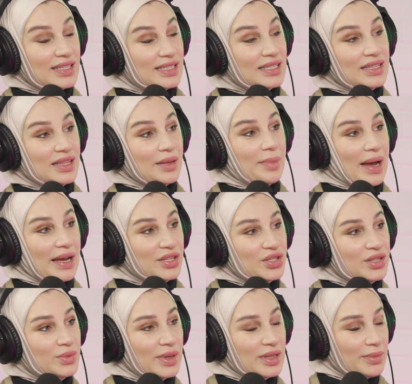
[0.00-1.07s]
is it the
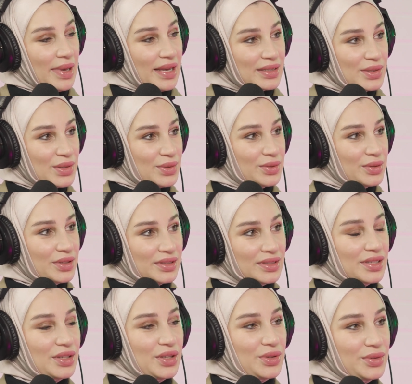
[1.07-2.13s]
passion what makes you
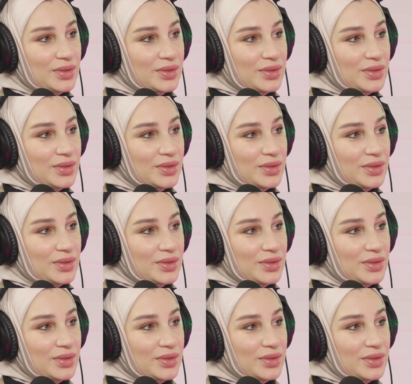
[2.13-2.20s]
continue?